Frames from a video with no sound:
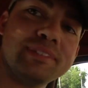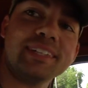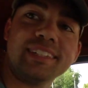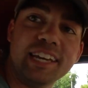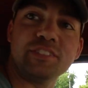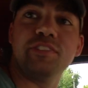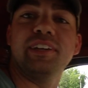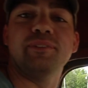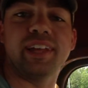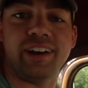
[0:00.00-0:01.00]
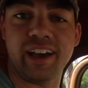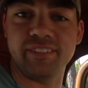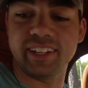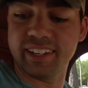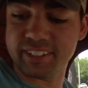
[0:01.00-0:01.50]
successfully without
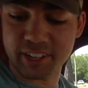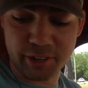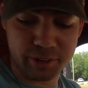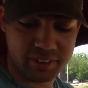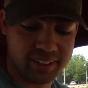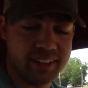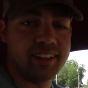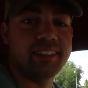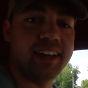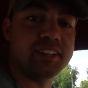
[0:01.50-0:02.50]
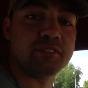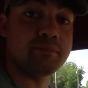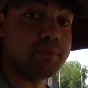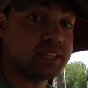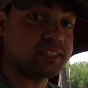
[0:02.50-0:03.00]
having to get towed. That is
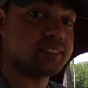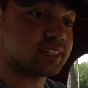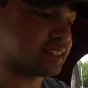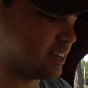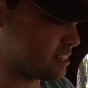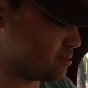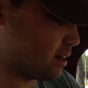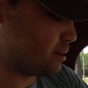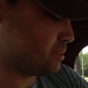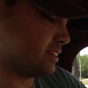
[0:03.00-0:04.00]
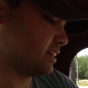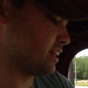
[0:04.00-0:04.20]
mission success in my opinion,